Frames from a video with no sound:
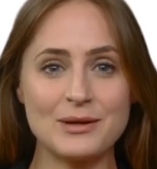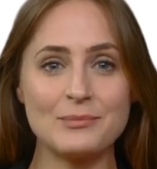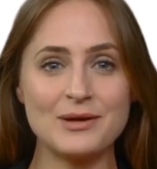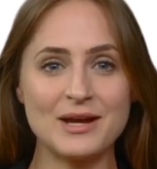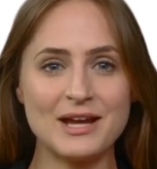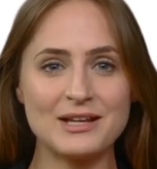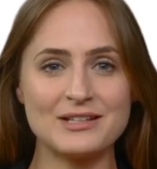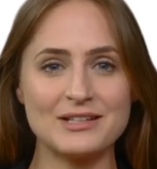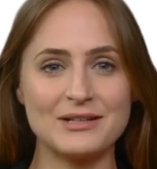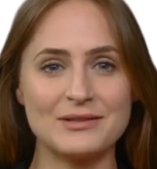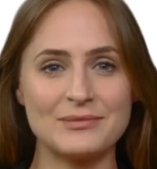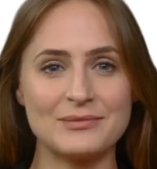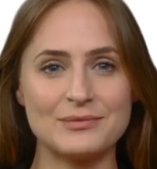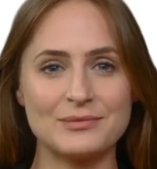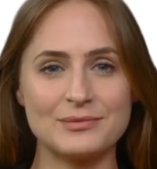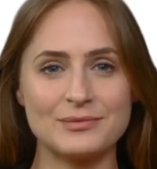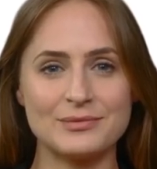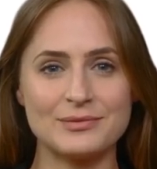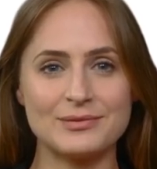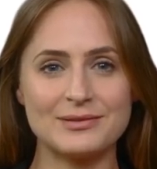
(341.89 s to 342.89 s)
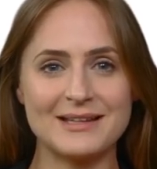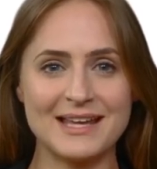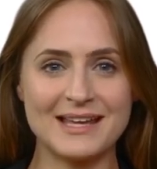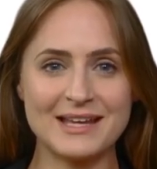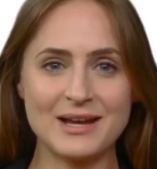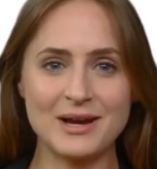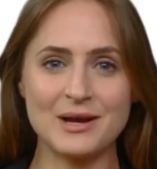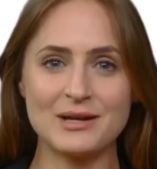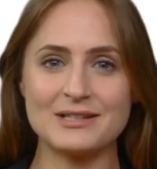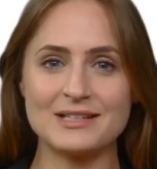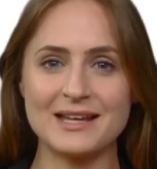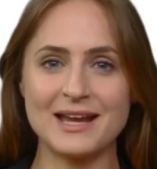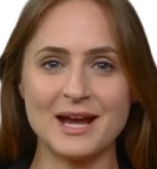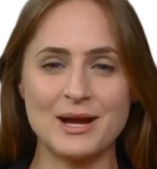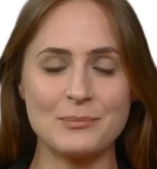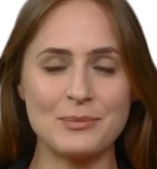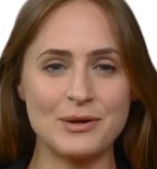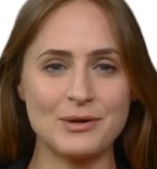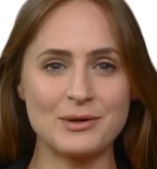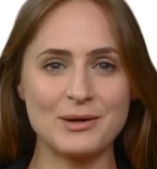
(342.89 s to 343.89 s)
which allows you to have elements that
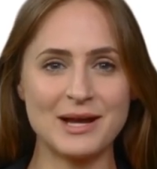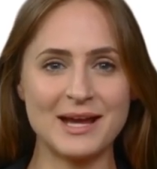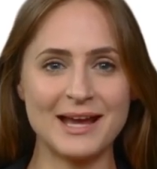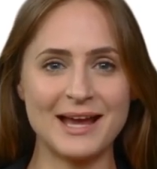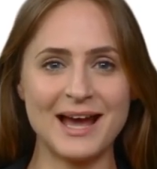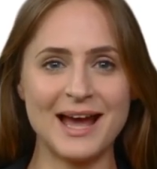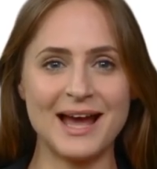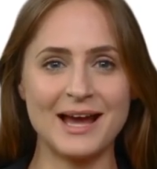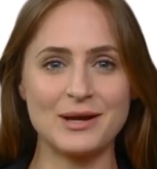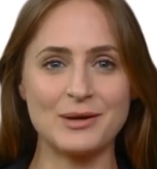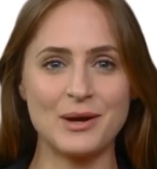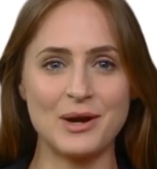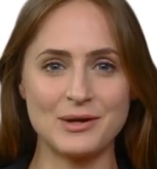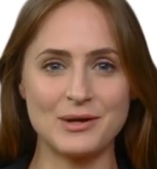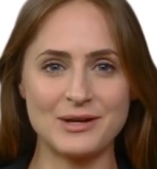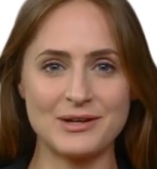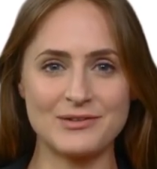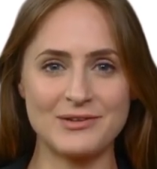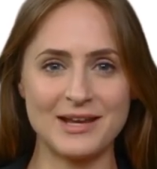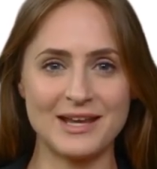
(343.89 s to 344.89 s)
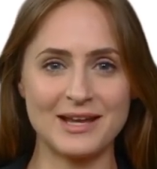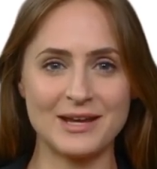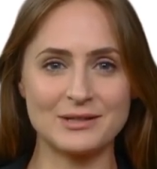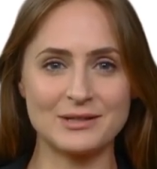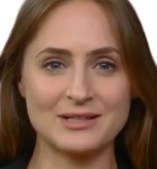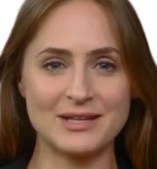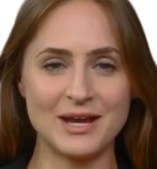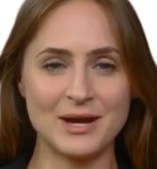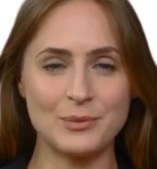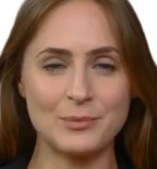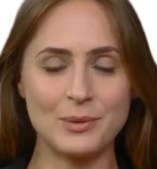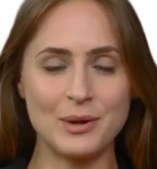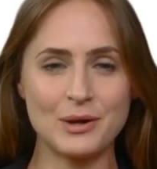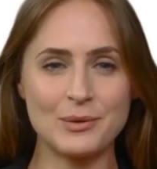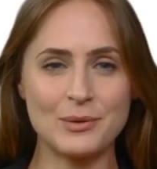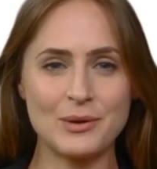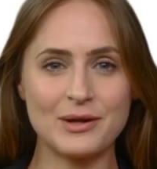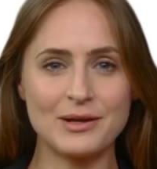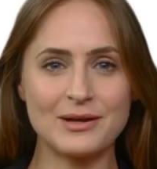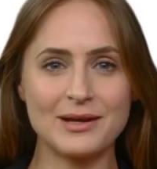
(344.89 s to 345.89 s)
appear on screen when they're mentioned
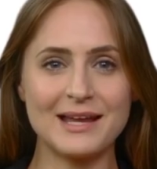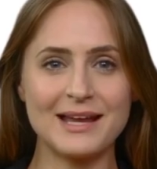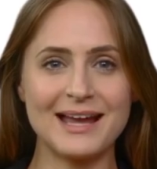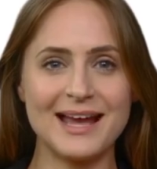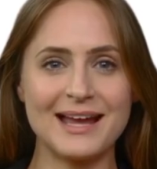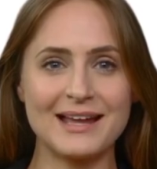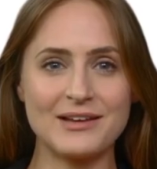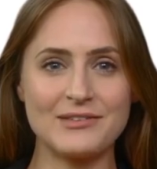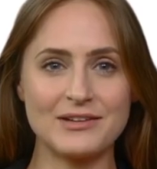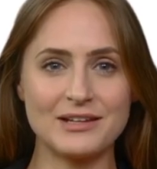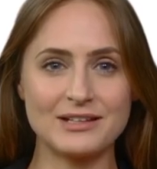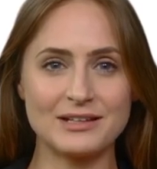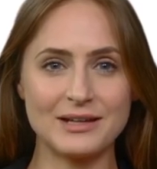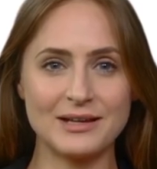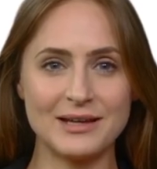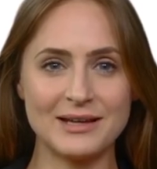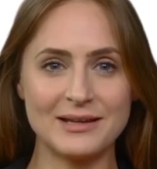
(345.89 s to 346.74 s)
in your voiceover